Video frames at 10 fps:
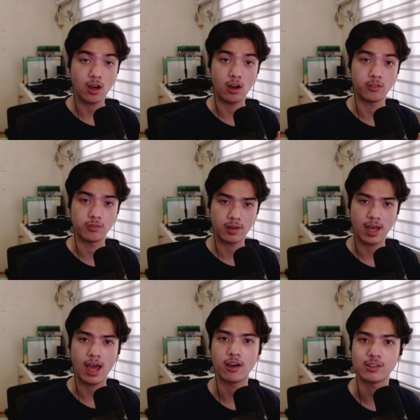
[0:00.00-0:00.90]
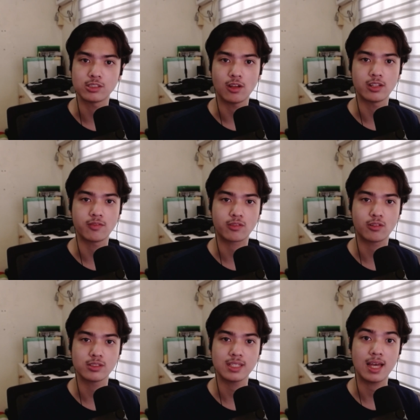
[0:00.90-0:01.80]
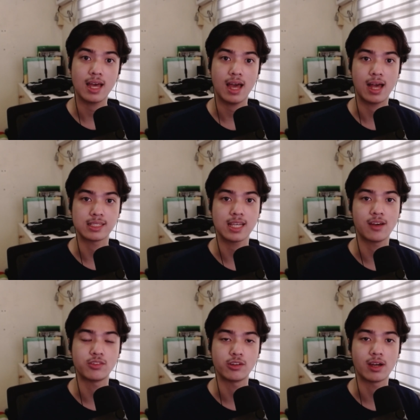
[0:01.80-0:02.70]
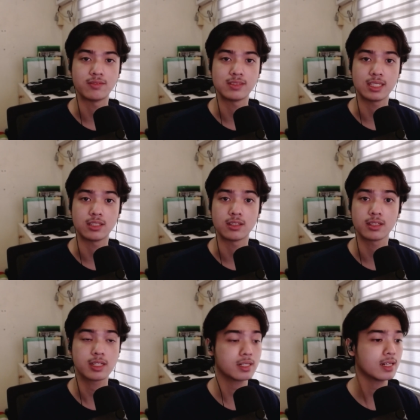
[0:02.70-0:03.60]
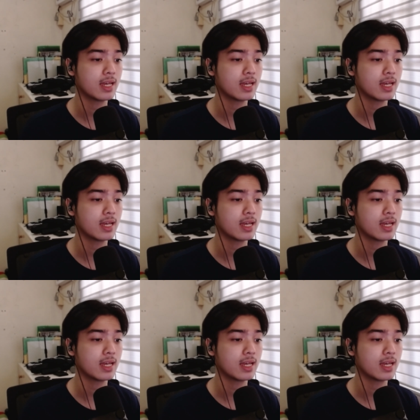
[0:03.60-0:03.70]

of how to install it, of course, as have you have seen earlier.